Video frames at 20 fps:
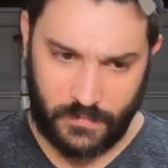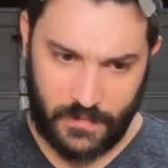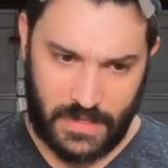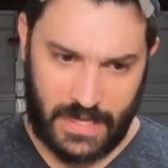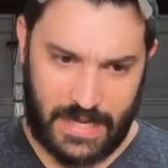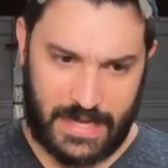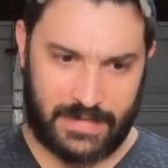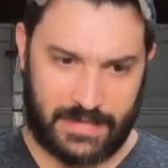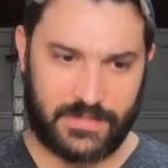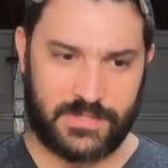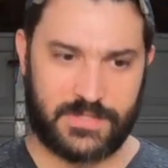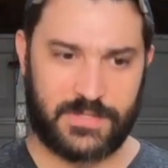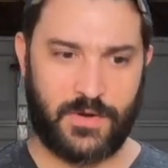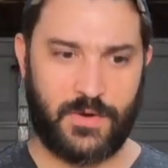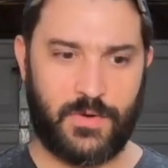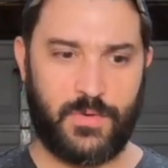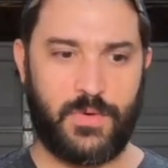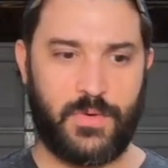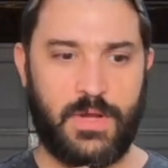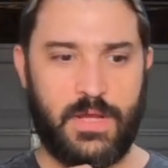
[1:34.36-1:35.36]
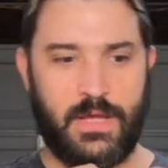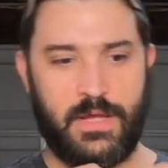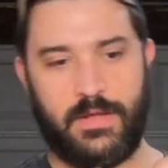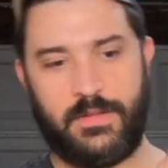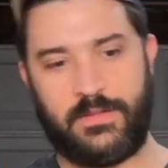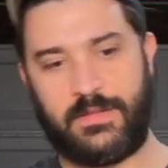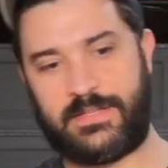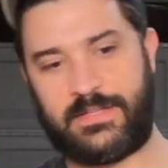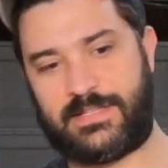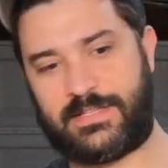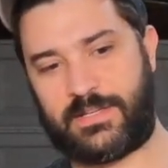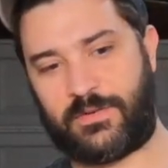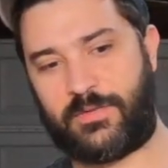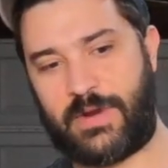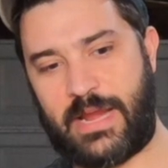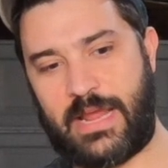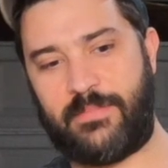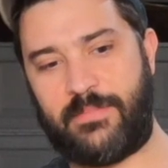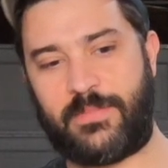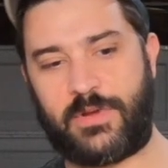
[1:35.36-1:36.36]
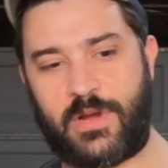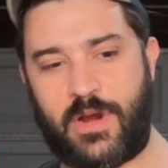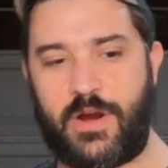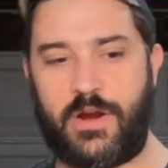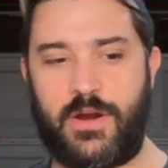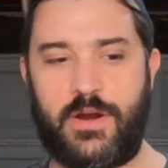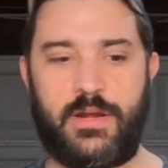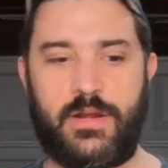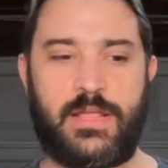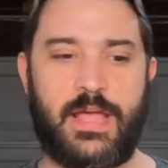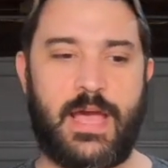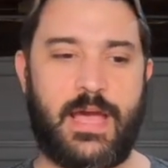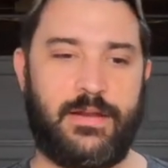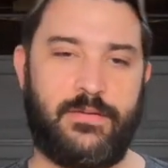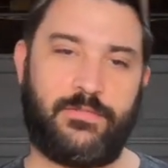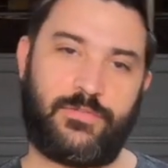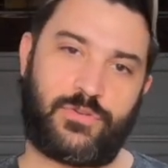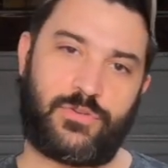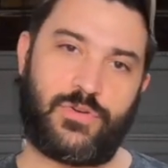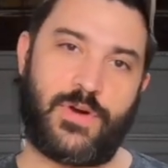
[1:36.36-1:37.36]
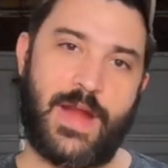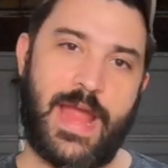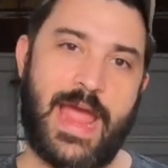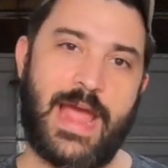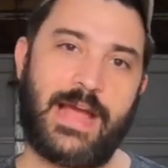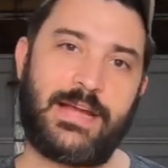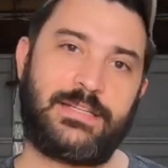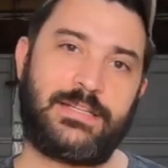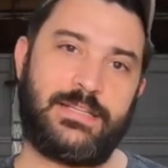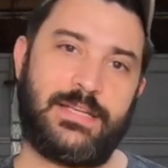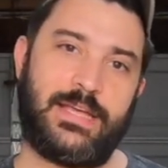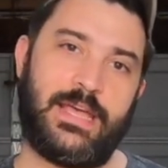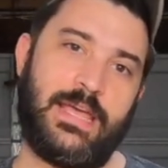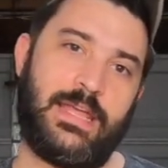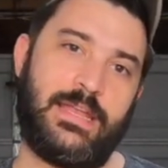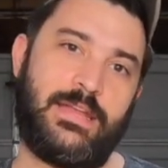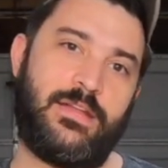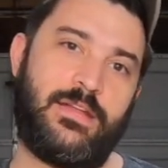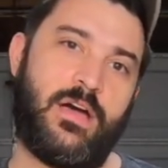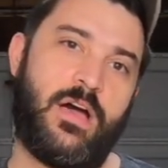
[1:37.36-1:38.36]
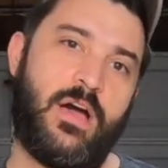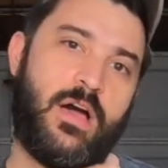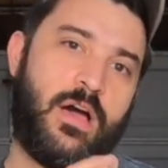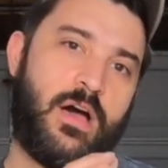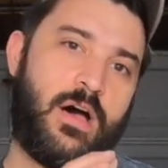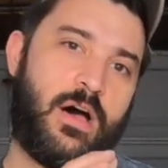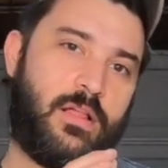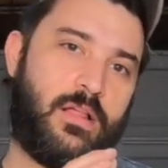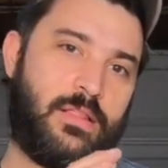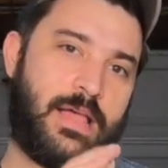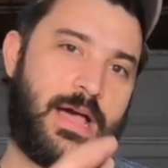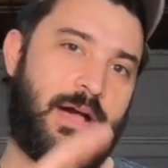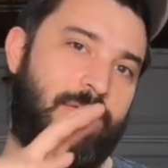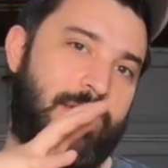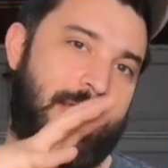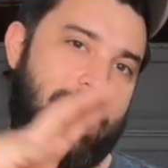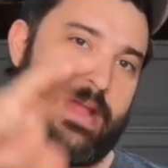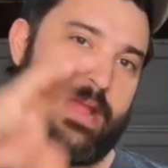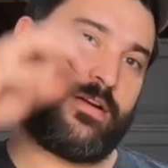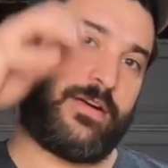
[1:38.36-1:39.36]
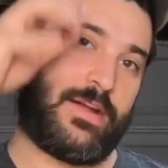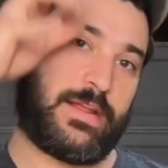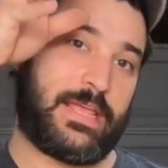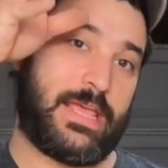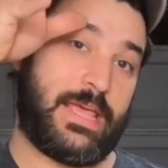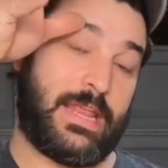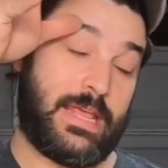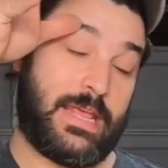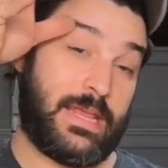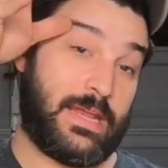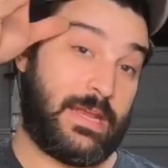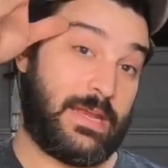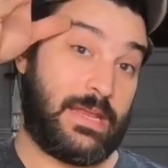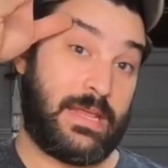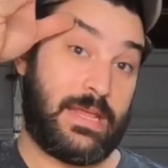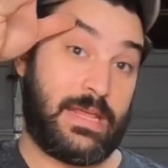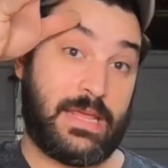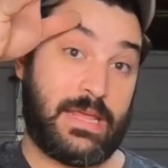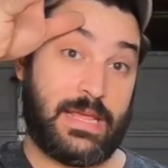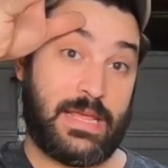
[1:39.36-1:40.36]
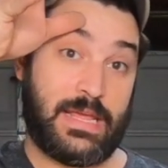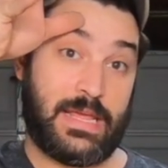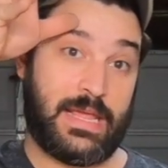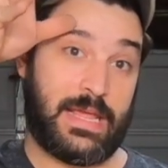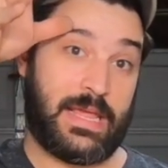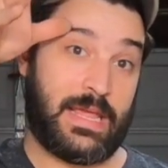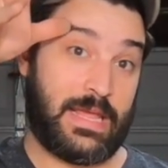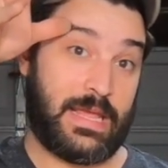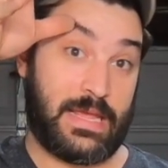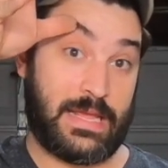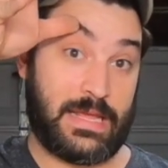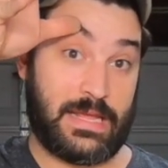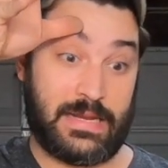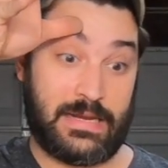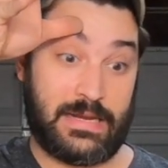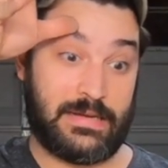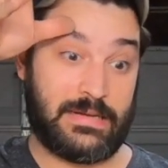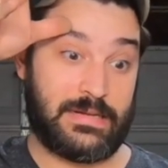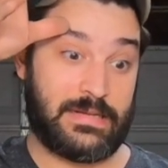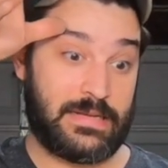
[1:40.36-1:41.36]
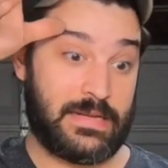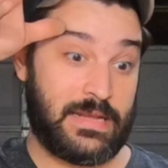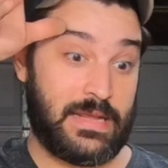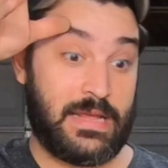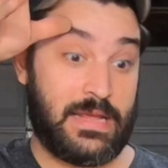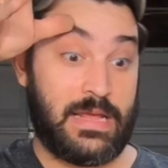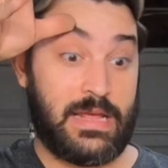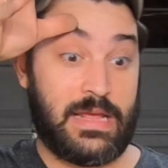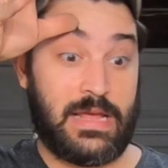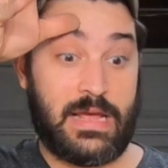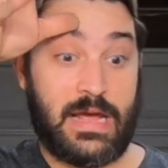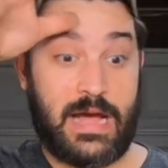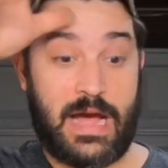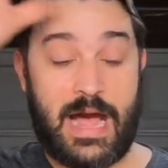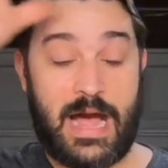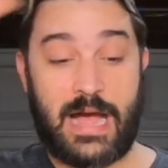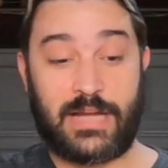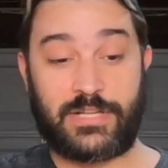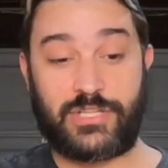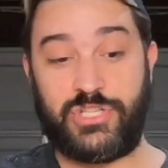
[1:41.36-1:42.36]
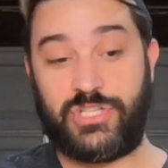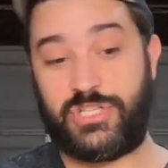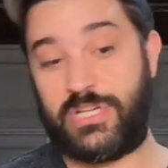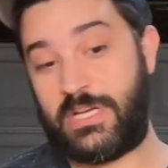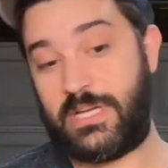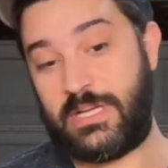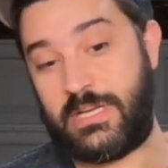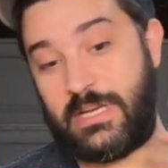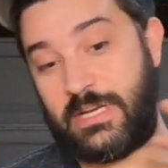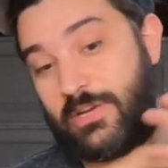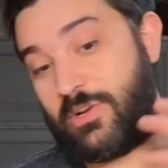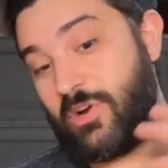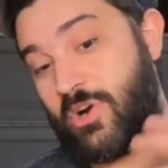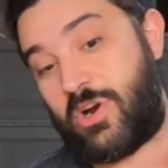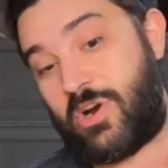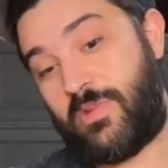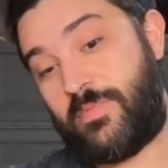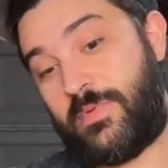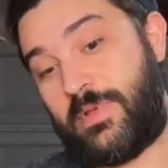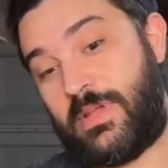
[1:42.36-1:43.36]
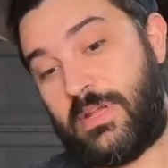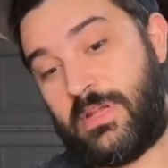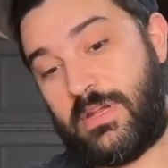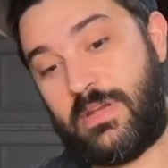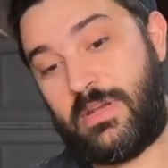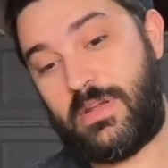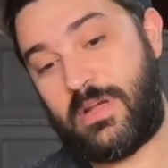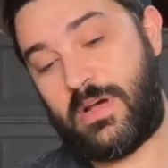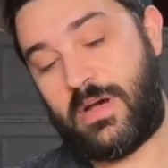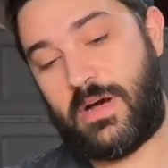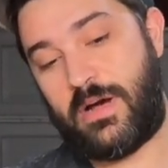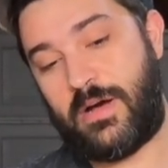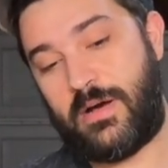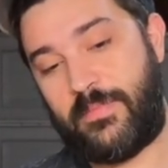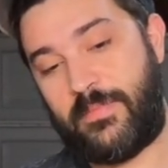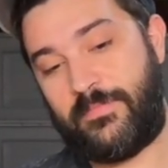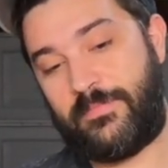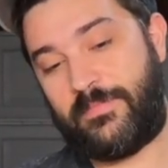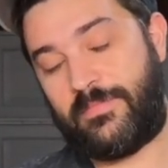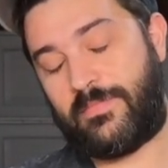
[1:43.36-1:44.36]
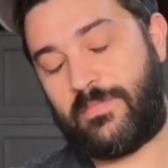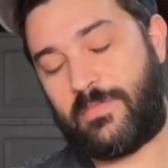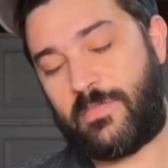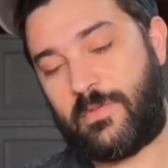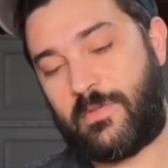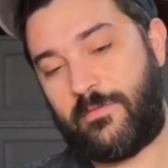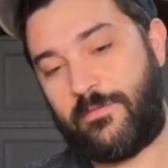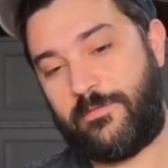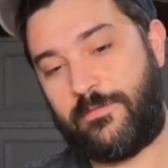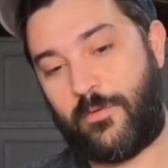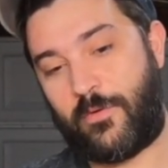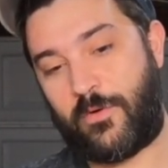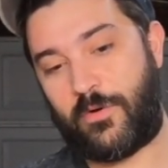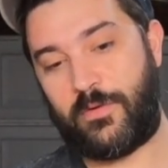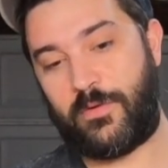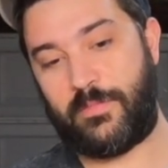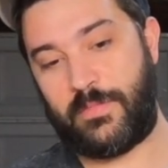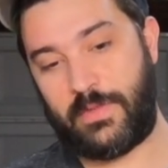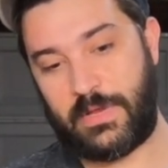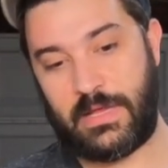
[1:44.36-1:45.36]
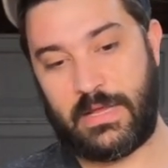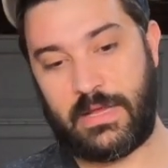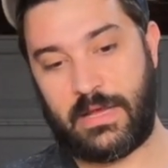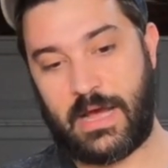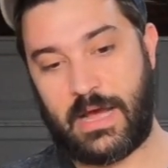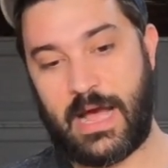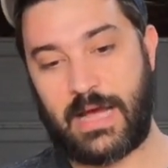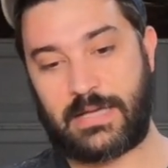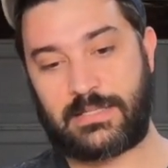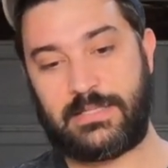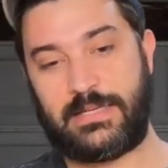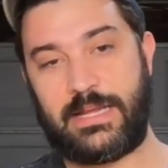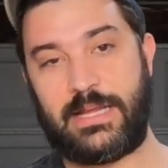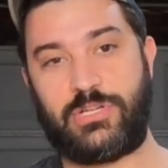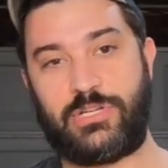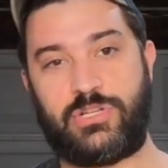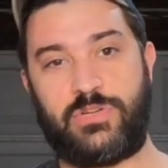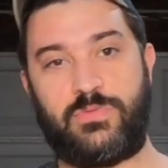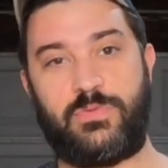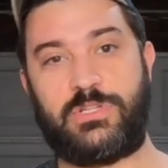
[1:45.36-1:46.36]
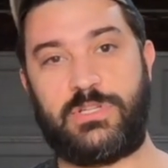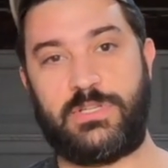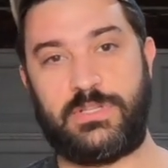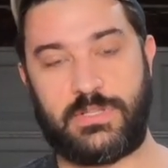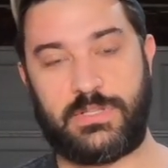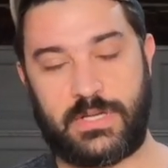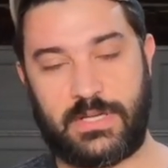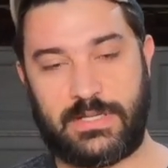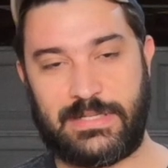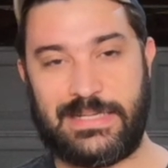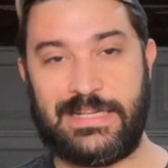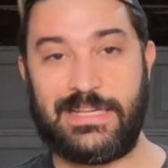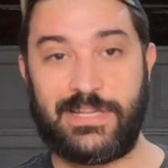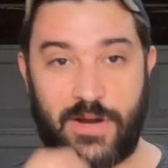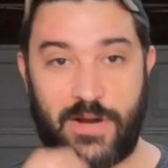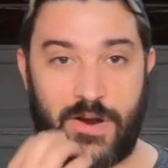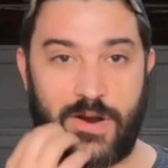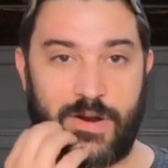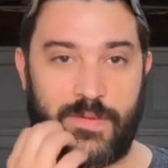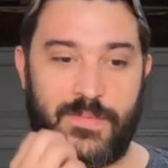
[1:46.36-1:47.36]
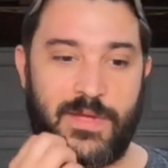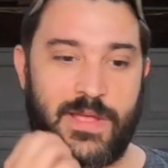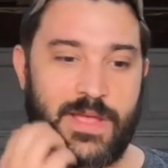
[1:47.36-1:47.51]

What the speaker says: And so this Ceram guard kind of cracked and allowed air to get in, and oxygen and carbon form oxidation, which is a decarb.